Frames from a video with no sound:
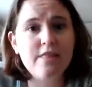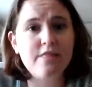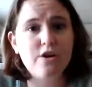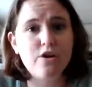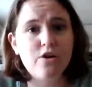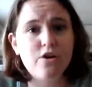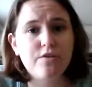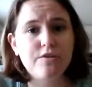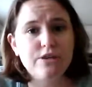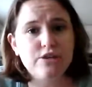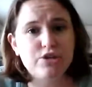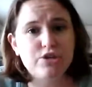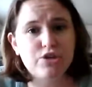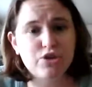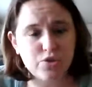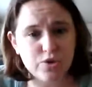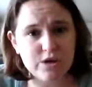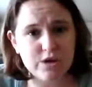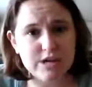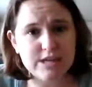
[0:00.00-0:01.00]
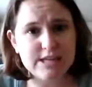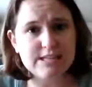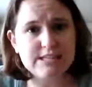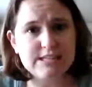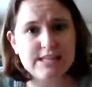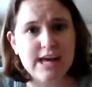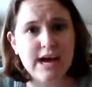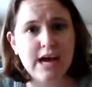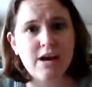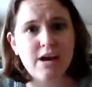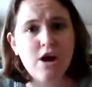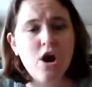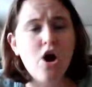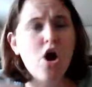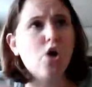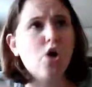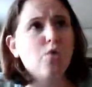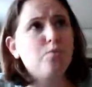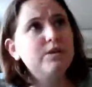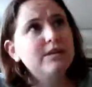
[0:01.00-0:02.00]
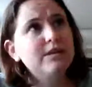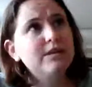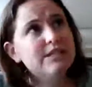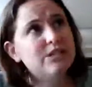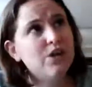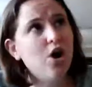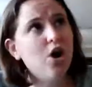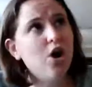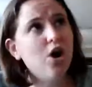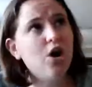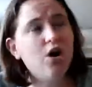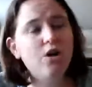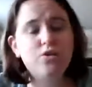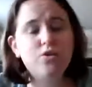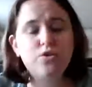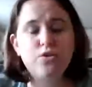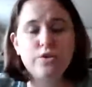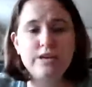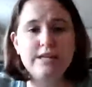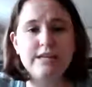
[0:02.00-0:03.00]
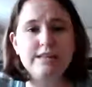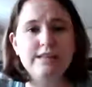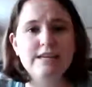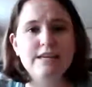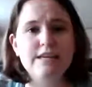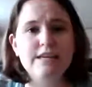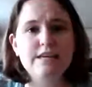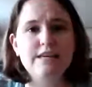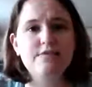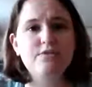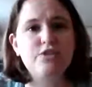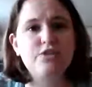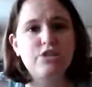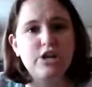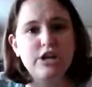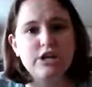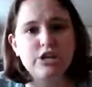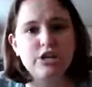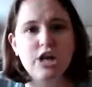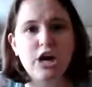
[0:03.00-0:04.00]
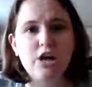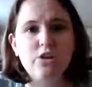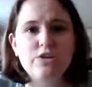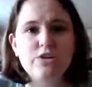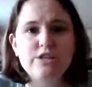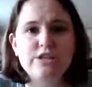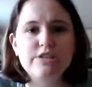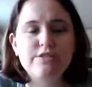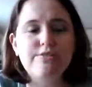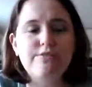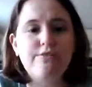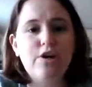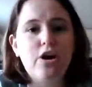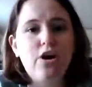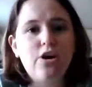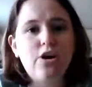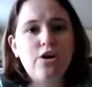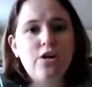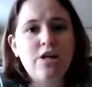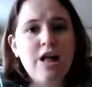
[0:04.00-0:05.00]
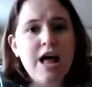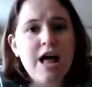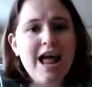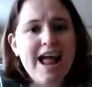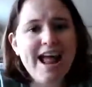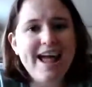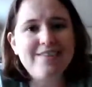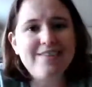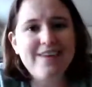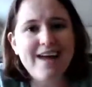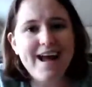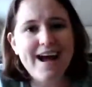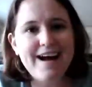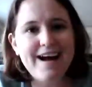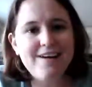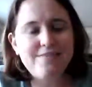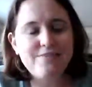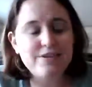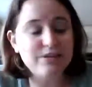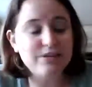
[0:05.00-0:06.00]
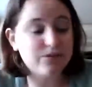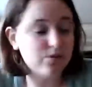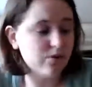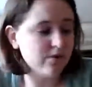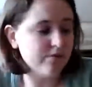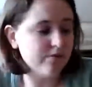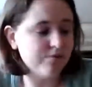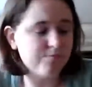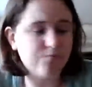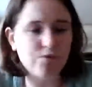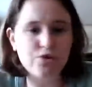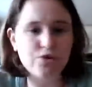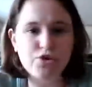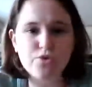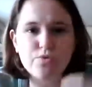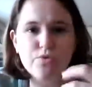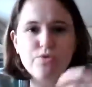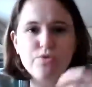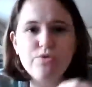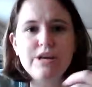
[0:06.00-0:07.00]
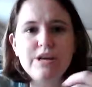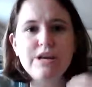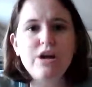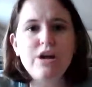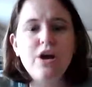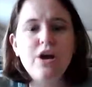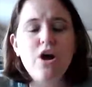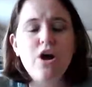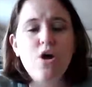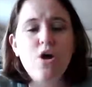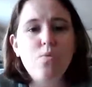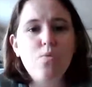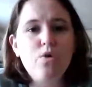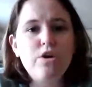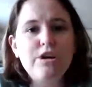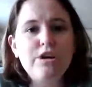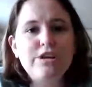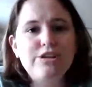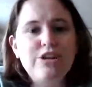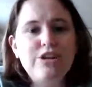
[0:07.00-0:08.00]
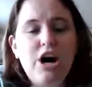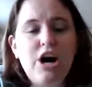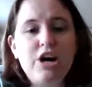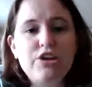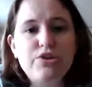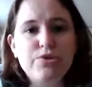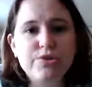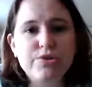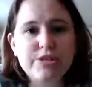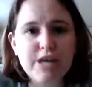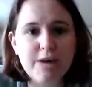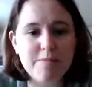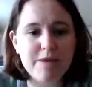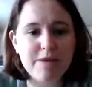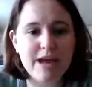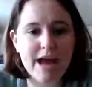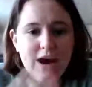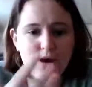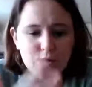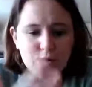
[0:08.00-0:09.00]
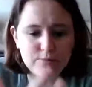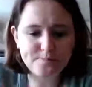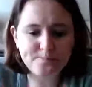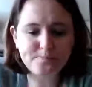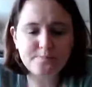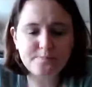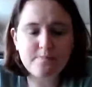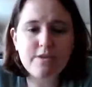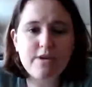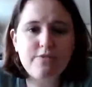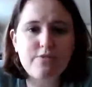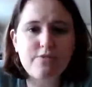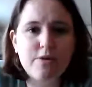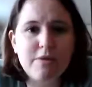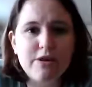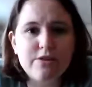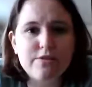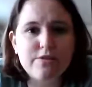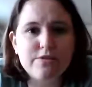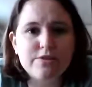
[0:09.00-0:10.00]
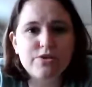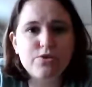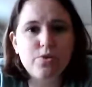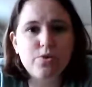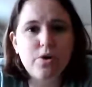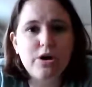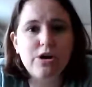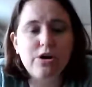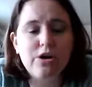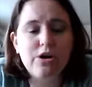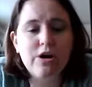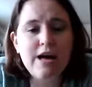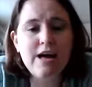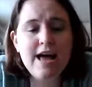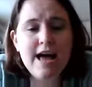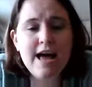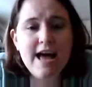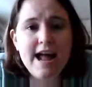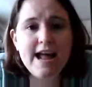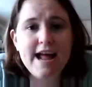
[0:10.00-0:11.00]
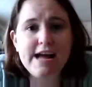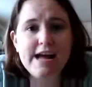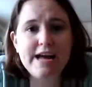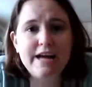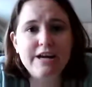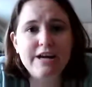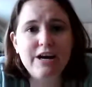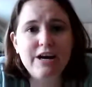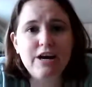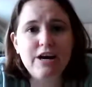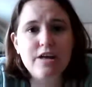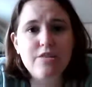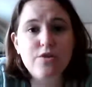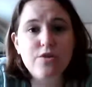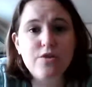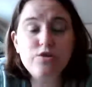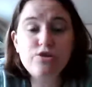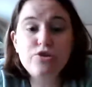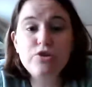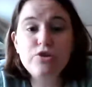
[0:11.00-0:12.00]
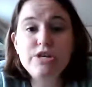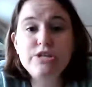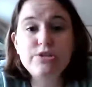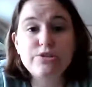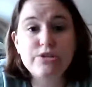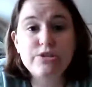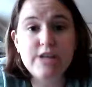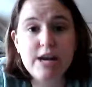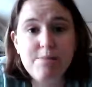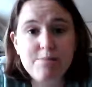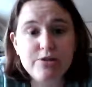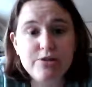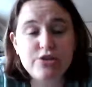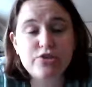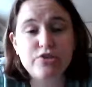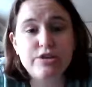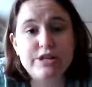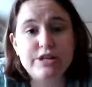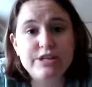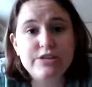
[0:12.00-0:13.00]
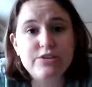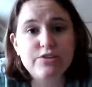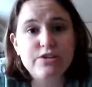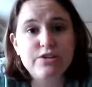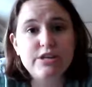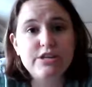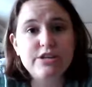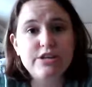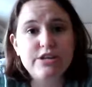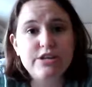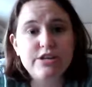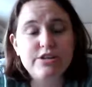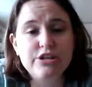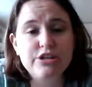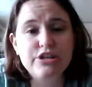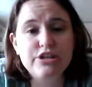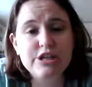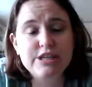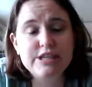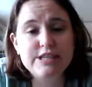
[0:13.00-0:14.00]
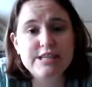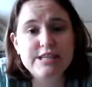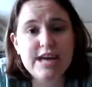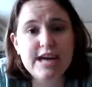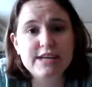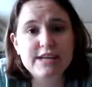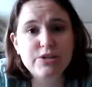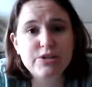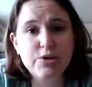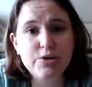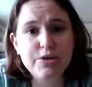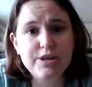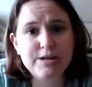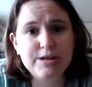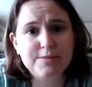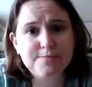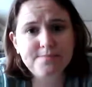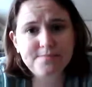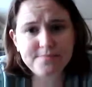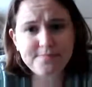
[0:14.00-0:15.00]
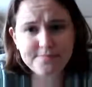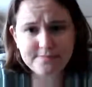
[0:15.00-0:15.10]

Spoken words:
there are these trees that are really tall, green leaves, change colors in the fall, and they have these sort of protruding wooden nodules coming out from under the soil. And those trees are cypress trees. They're in the genus Taxodium.